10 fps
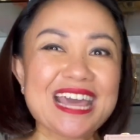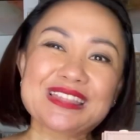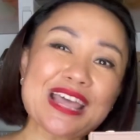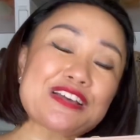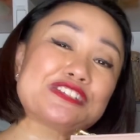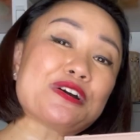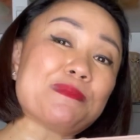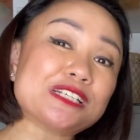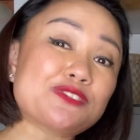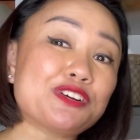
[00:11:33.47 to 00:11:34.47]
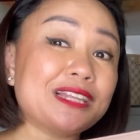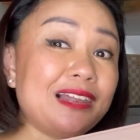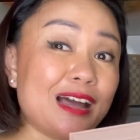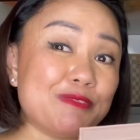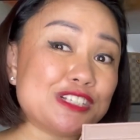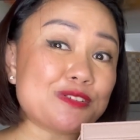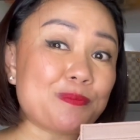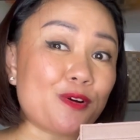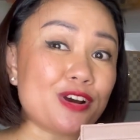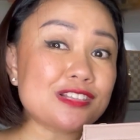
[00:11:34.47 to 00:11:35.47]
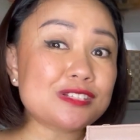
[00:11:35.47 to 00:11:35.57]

Thank you so much for the love and support.